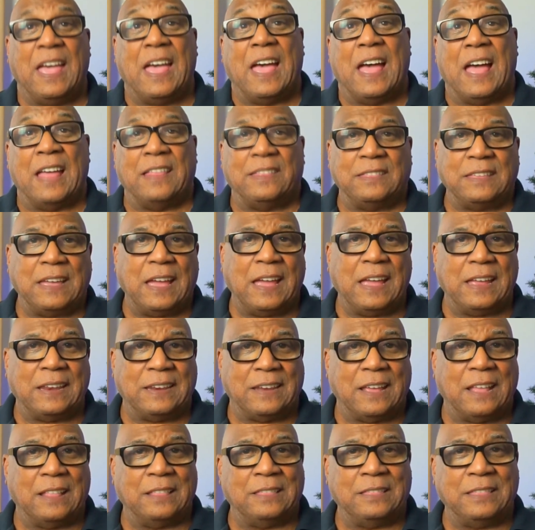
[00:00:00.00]
And
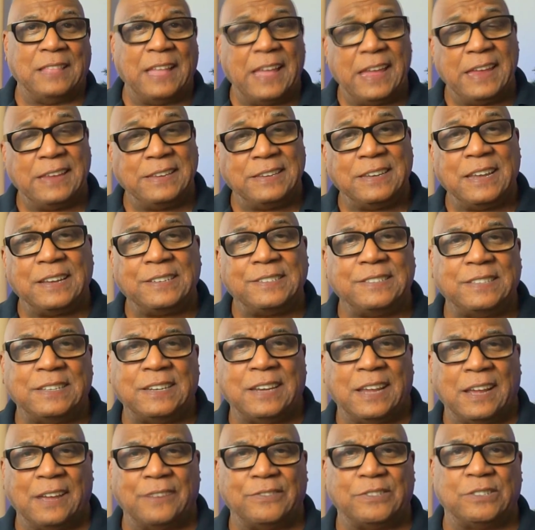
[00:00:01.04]
then, late
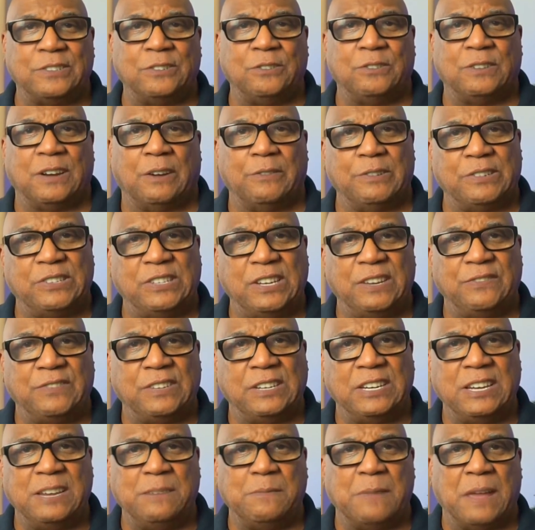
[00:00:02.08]
yesterday afternoon, I received
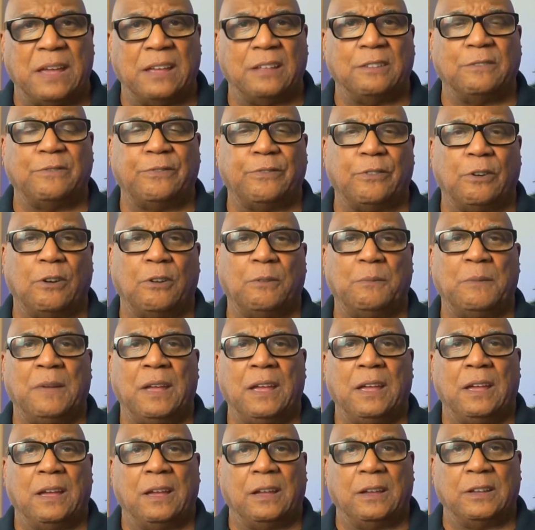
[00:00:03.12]
an email from
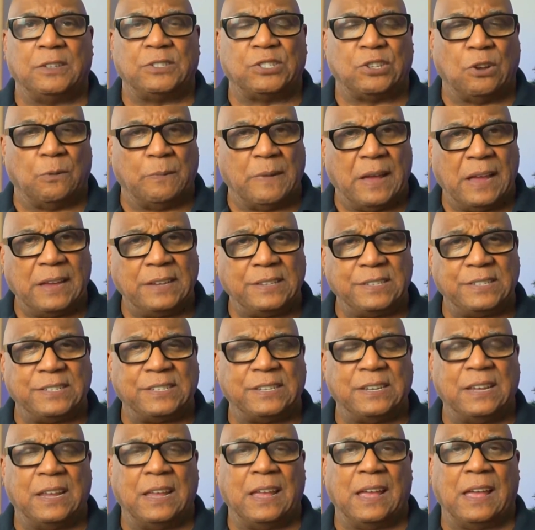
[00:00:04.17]

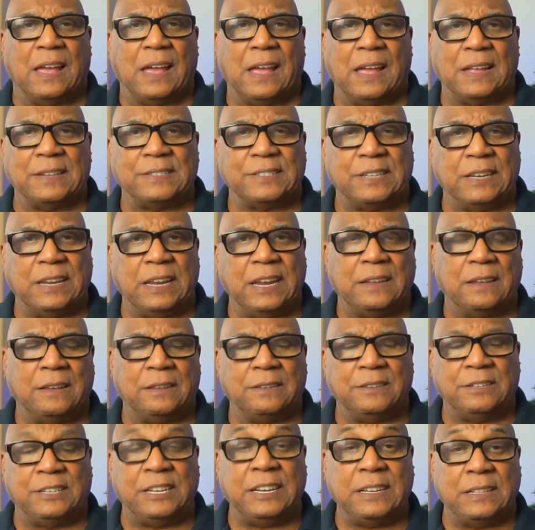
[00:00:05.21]
Thomas at
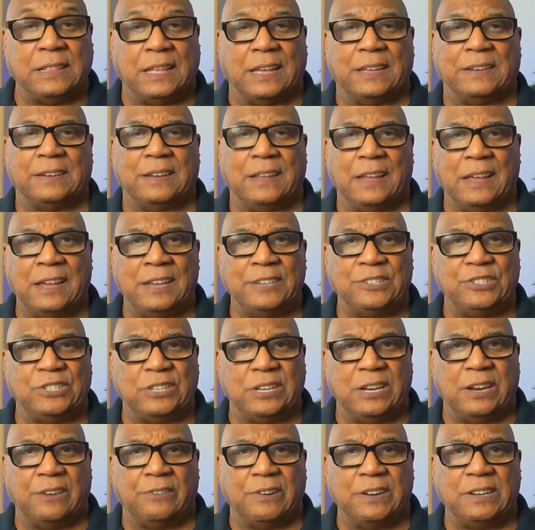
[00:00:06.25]
DELAN
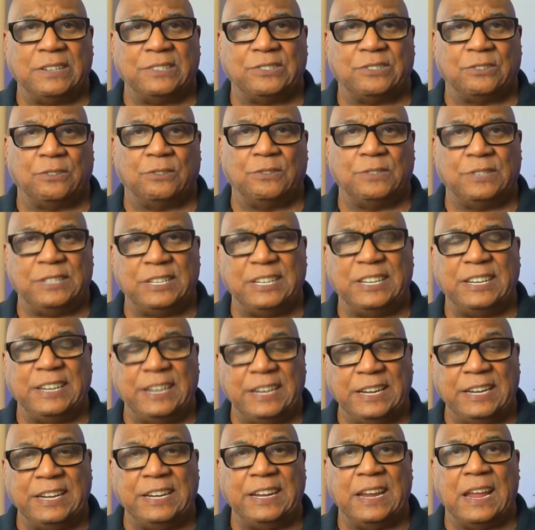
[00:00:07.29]
Engineering, so
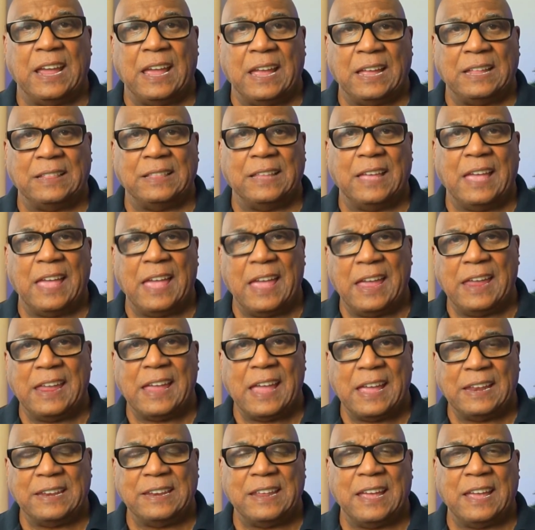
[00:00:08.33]

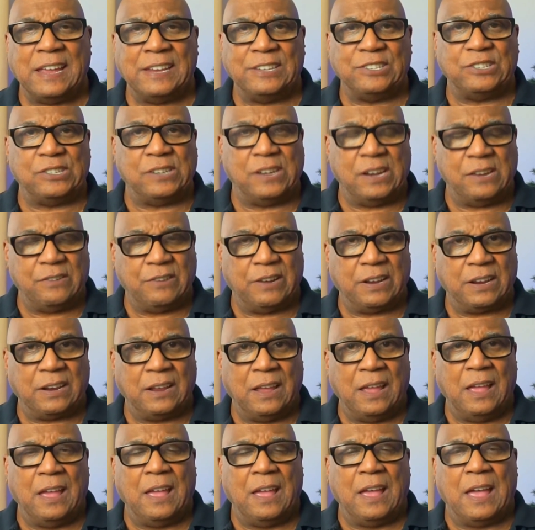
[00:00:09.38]
D-E-L-A-N
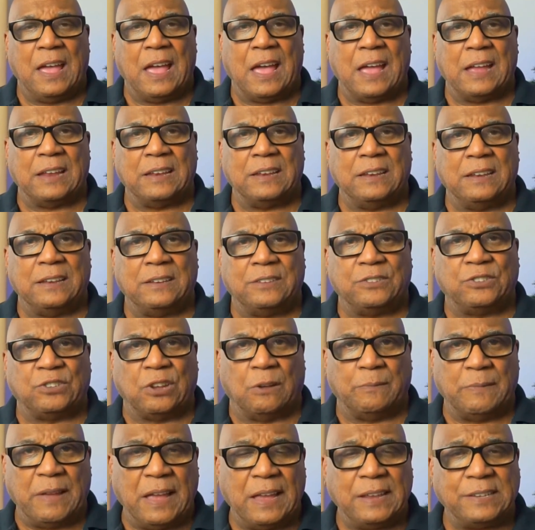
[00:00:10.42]
Engineering, and
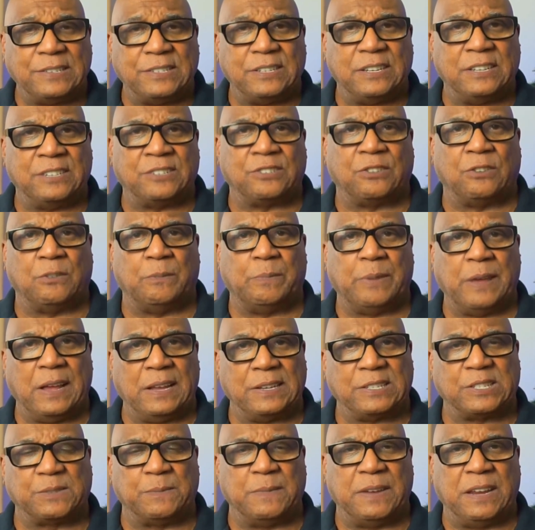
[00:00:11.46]
Thomas is going to
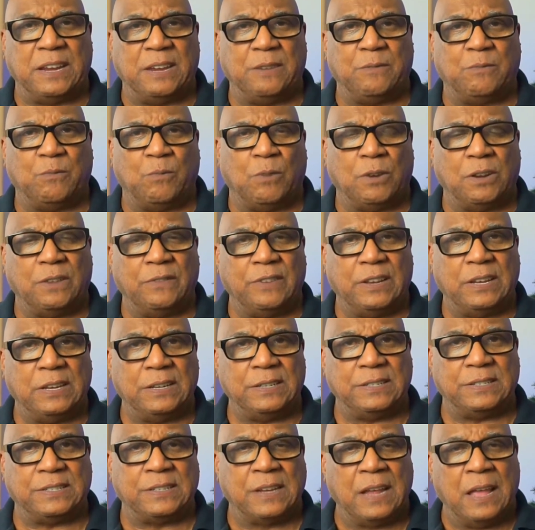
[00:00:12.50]
pass me one of his